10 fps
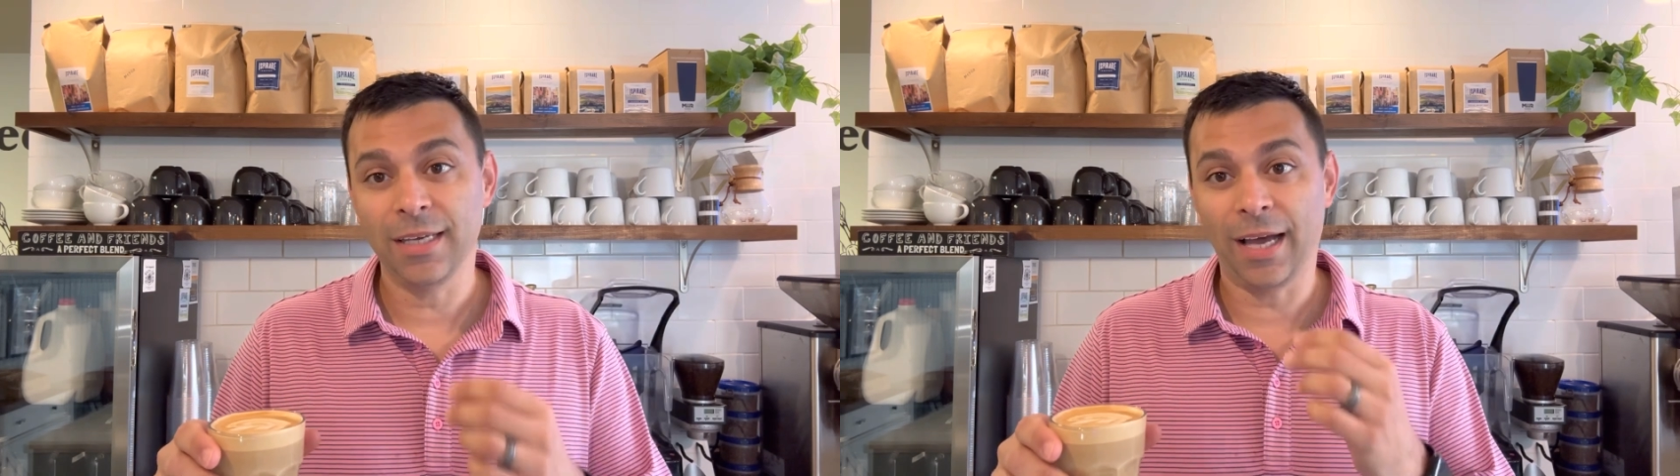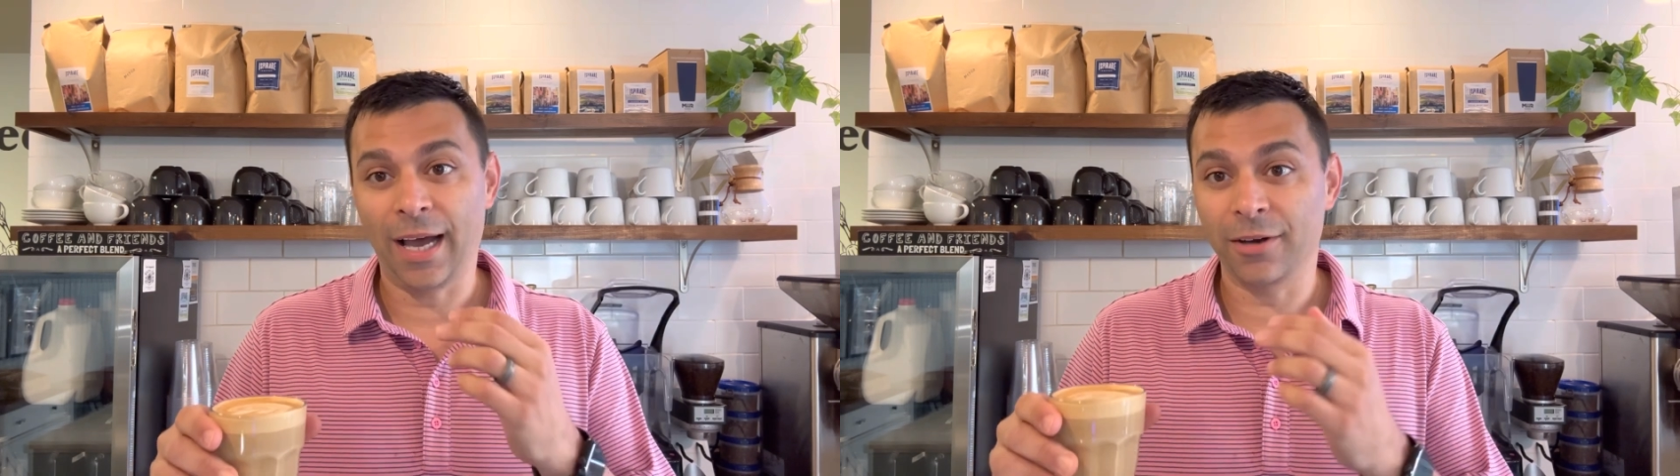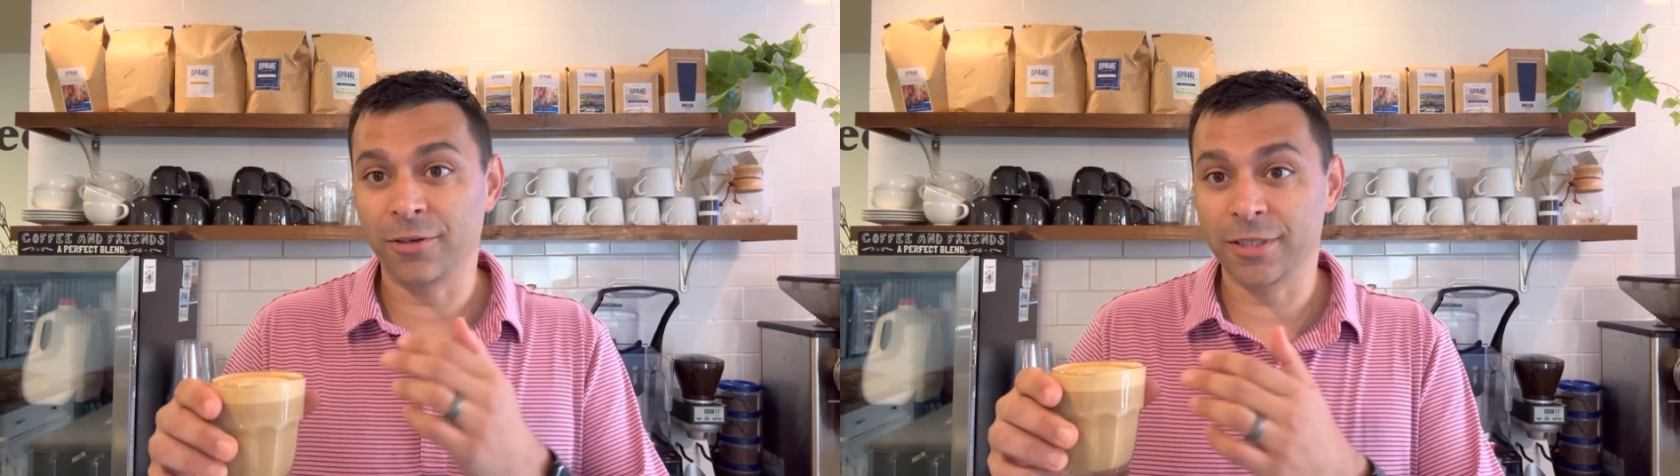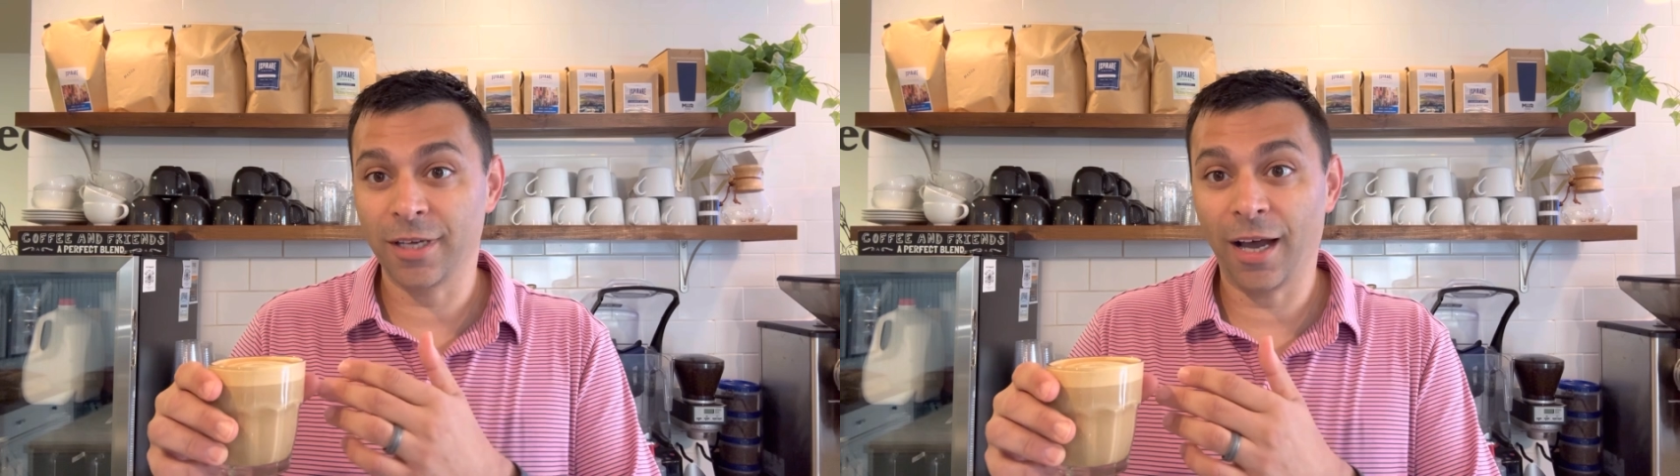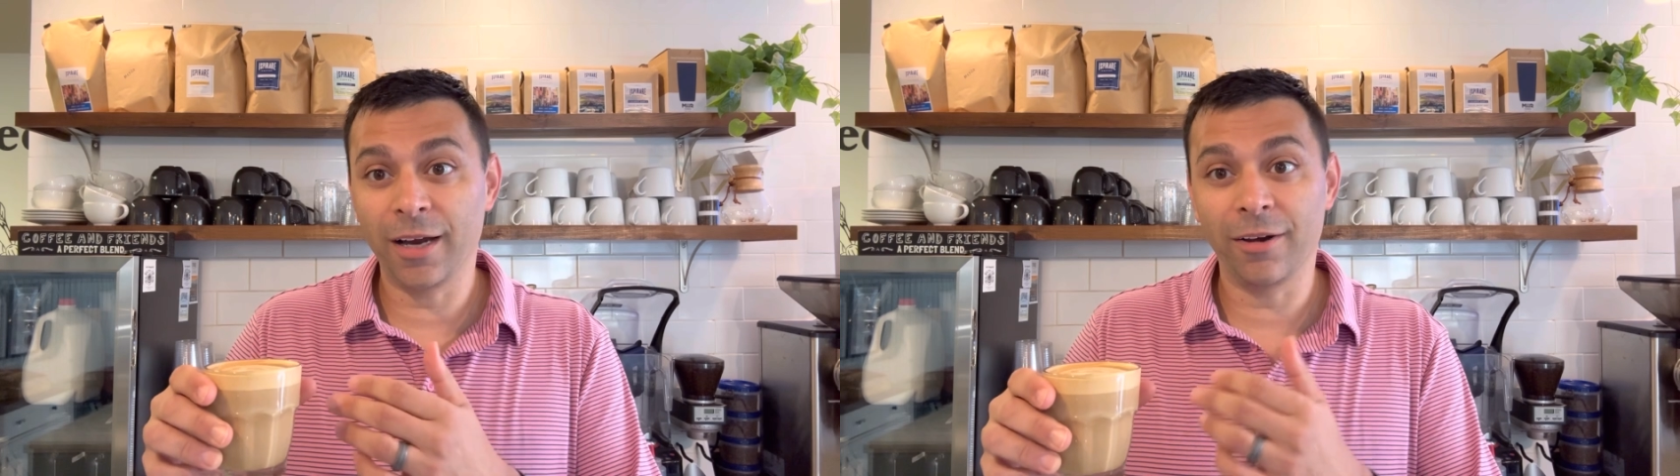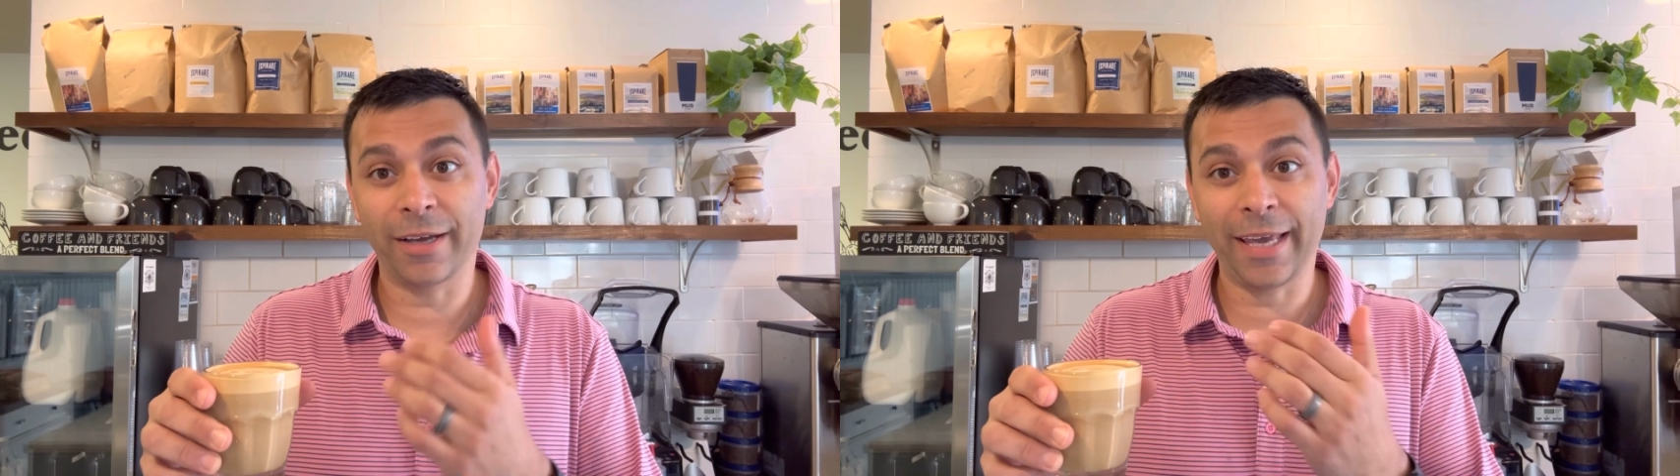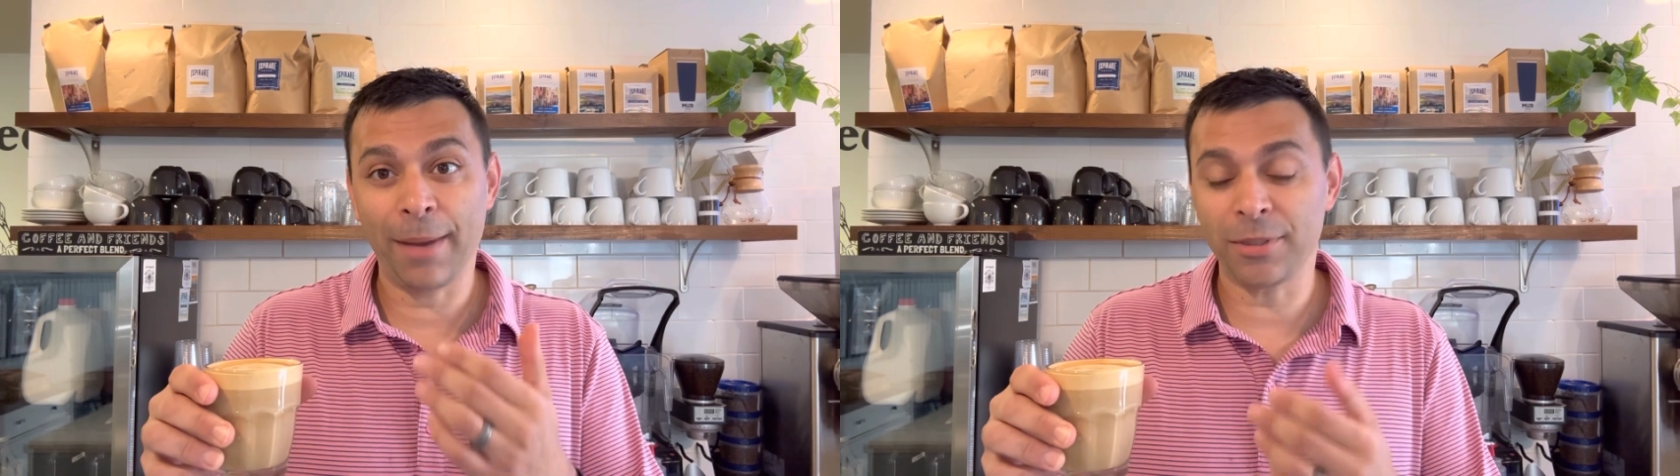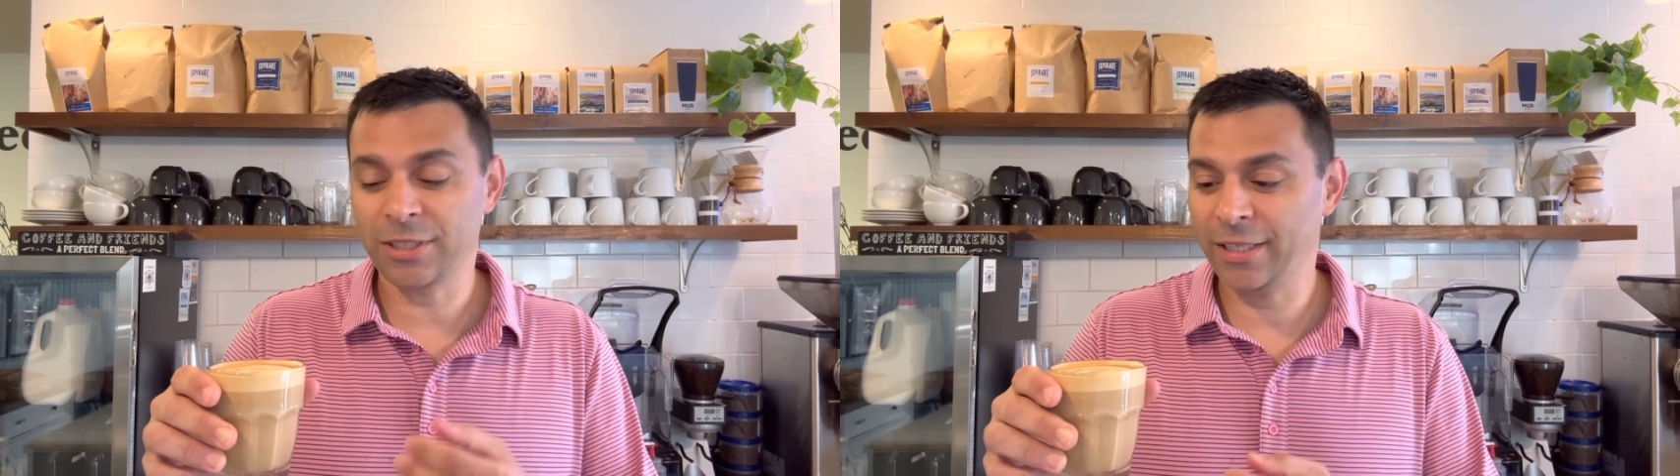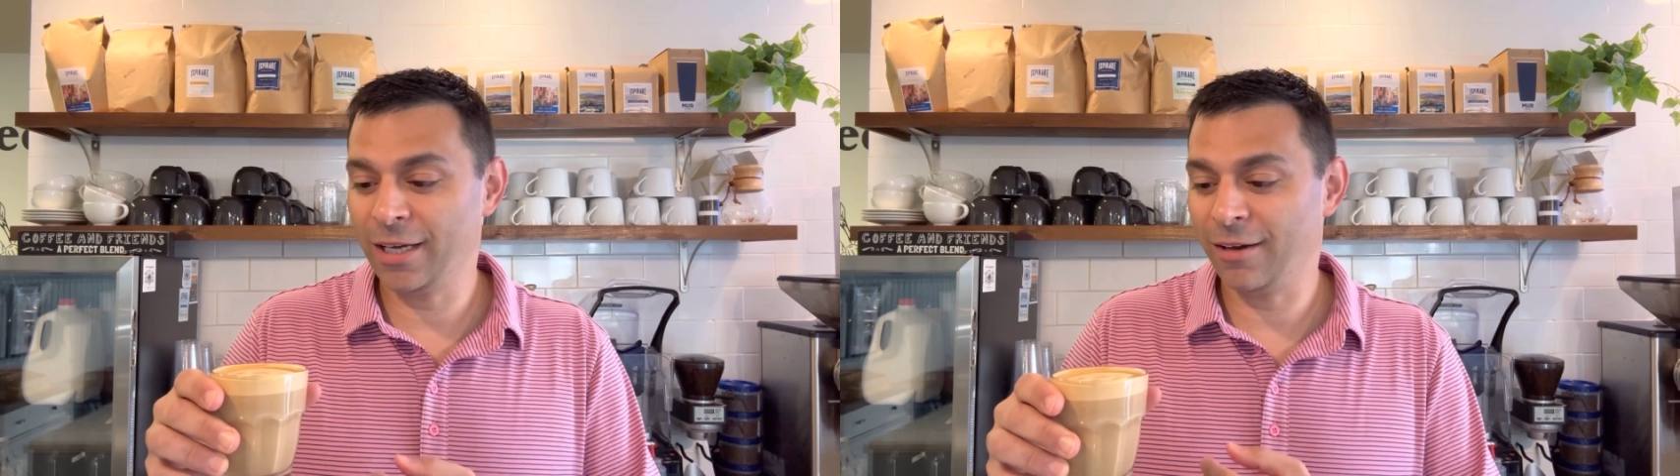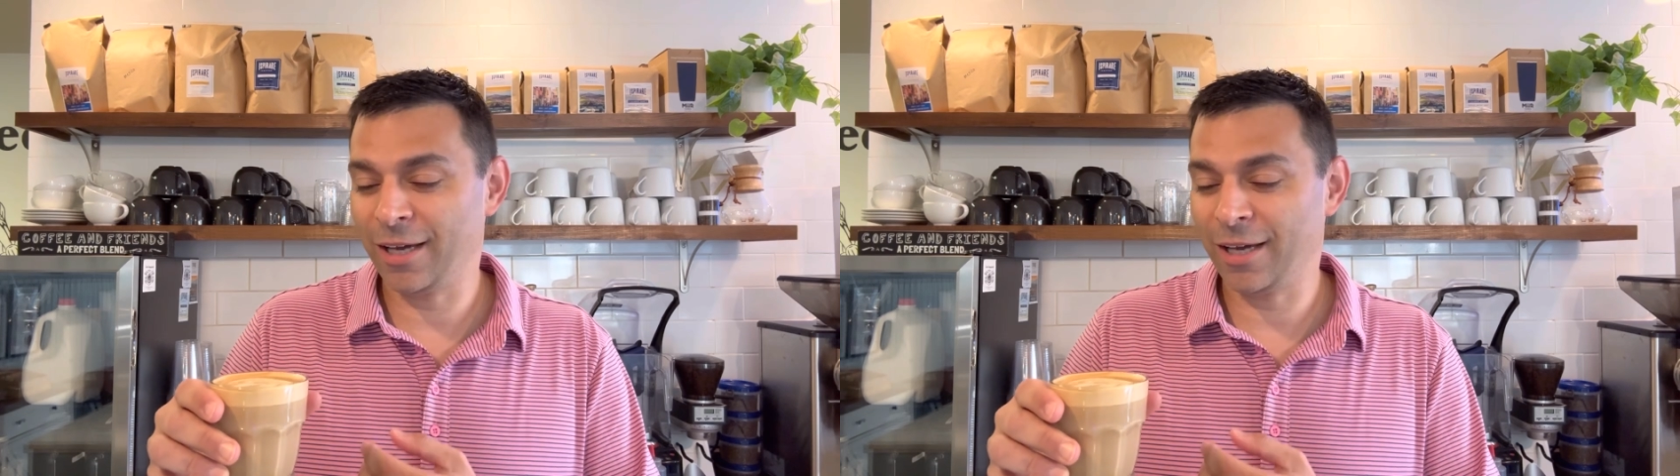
Cortado, a cappuccino,